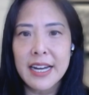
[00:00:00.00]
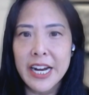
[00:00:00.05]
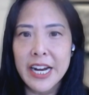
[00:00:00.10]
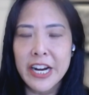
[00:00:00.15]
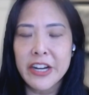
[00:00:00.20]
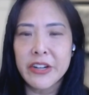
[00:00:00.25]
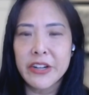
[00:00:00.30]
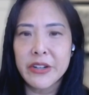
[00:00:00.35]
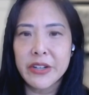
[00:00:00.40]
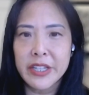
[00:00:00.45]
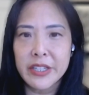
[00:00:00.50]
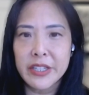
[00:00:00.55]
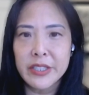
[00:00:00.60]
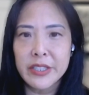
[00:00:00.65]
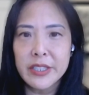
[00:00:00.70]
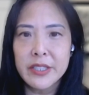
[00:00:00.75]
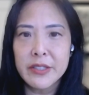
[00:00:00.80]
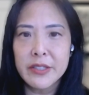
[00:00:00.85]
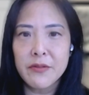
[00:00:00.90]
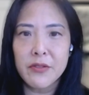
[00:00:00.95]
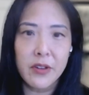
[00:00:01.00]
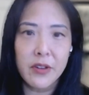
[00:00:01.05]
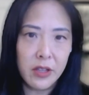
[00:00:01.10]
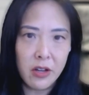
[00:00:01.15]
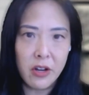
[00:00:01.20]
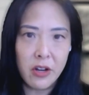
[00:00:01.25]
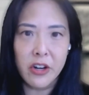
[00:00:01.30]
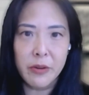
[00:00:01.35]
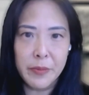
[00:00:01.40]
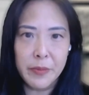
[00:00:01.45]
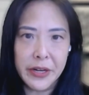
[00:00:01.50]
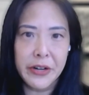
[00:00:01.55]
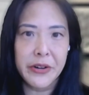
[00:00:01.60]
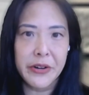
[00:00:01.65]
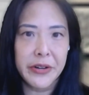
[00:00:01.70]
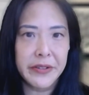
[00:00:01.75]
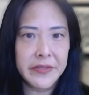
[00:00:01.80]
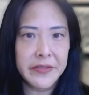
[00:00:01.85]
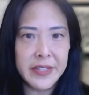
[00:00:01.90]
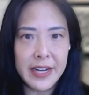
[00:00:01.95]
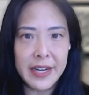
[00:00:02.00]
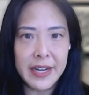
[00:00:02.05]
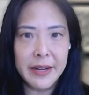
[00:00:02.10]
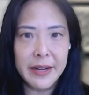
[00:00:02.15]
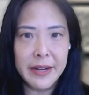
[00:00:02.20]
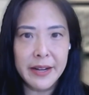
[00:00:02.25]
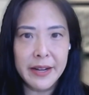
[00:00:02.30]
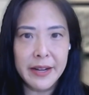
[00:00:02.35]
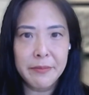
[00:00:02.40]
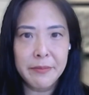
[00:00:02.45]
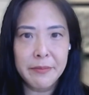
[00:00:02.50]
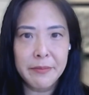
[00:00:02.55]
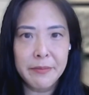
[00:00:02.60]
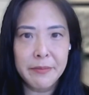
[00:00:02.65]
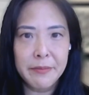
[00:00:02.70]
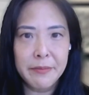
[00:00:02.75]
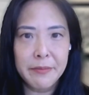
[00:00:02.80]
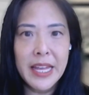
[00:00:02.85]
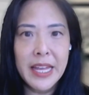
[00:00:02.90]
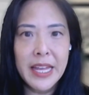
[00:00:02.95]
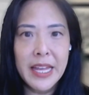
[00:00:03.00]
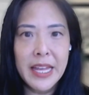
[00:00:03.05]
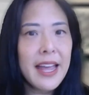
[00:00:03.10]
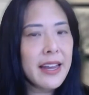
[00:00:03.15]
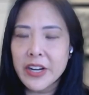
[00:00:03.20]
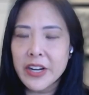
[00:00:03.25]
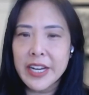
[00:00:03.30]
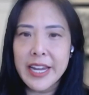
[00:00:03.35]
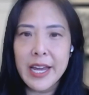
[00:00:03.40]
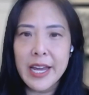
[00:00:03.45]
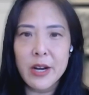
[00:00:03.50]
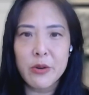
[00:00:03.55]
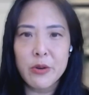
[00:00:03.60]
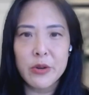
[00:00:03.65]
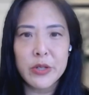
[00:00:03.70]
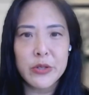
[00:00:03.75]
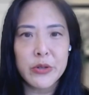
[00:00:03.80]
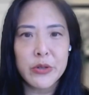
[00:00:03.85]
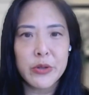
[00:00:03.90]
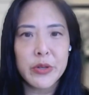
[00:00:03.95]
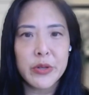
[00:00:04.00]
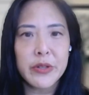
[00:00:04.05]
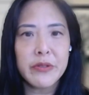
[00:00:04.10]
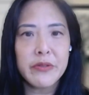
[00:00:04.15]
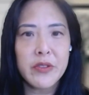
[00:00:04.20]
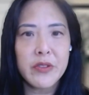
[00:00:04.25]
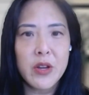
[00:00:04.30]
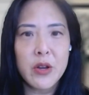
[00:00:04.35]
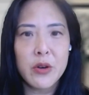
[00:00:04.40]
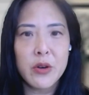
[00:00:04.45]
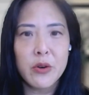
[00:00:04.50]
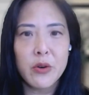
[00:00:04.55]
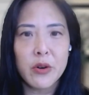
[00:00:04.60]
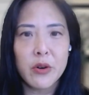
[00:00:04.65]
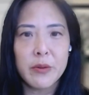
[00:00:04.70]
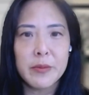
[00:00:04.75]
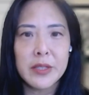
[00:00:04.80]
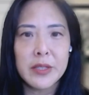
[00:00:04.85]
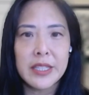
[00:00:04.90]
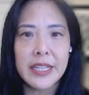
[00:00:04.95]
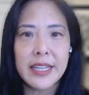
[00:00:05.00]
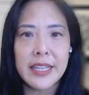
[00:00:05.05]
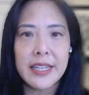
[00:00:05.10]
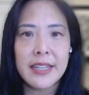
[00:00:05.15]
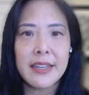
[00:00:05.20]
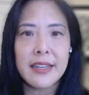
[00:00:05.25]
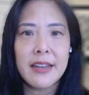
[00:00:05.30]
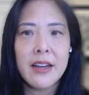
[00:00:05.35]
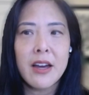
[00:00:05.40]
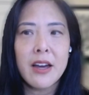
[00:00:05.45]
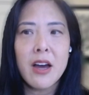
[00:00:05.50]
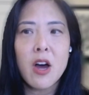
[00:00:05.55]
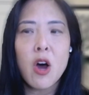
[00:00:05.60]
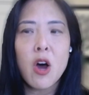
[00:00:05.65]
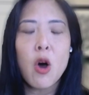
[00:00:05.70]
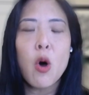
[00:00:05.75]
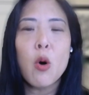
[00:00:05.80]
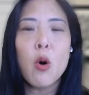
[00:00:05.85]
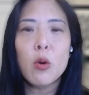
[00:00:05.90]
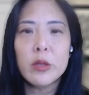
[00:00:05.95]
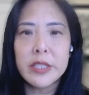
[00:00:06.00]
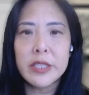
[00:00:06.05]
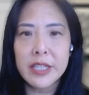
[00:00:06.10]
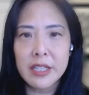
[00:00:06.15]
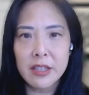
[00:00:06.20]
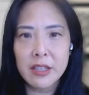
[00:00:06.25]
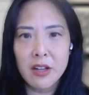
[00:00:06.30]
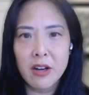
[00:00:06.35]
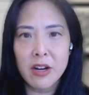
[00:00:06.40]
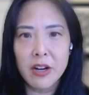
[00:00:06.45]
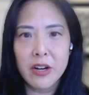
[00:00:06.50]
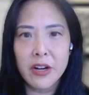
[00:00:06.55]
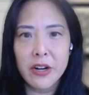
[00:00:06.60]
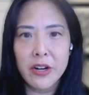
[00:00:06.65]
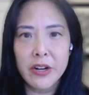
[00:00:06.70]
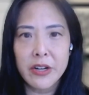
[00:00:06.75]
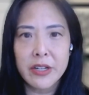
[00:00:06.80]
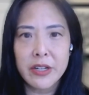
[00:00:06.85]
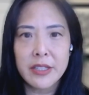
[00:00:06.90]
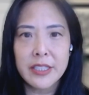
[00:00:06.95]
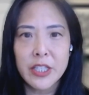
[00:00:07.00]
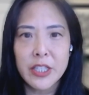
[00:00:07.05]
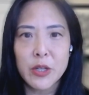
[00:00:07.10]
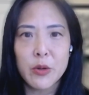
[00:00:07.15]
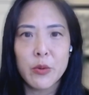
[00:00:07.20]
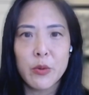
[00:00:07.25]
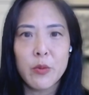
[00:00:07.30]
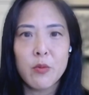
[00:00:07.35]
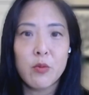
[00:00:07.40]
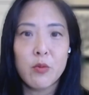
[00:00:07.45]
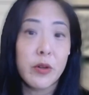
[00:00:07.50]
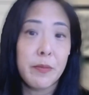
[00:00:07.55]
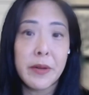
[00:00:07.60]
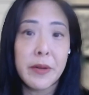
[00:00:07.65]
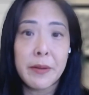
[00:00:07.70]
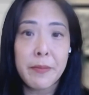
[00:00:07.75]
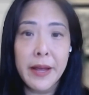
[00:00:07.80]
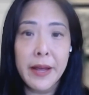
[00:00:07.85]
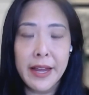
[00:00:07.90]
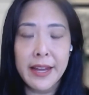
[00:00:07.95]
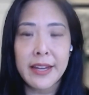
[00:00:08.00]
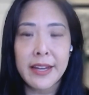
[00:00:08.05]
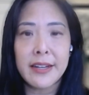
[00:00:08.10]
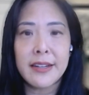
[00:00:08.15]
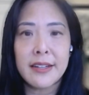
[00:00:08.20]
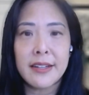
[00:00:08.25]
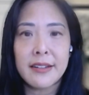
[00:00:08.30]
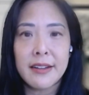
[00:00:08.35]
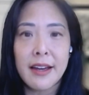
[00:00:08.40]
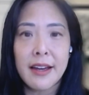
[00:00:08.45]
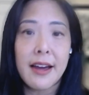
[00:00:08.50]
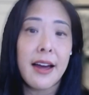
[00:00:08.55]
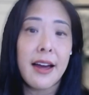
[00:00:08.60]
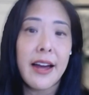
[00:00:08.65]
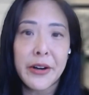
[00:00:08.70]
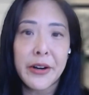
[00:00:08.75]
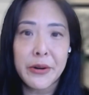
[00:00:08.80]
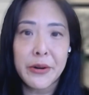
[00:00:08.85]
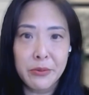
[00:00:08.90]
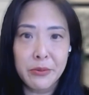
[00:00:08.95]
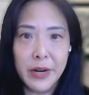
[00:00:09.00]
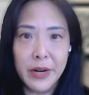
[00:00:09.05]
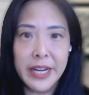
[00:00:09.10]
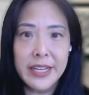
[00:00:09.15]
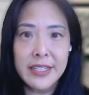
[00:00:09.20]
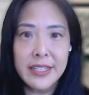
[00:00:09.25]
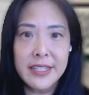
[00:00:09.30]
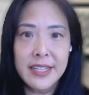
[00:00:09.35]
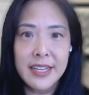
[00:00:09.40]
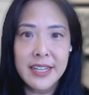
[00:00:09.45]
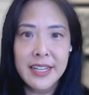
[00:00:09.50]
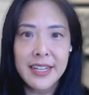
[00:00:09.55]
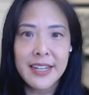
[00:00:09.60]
higher yield for a longer period of time. And again, very counterintuitive. Normally, holding longer, you would be paid a higher rate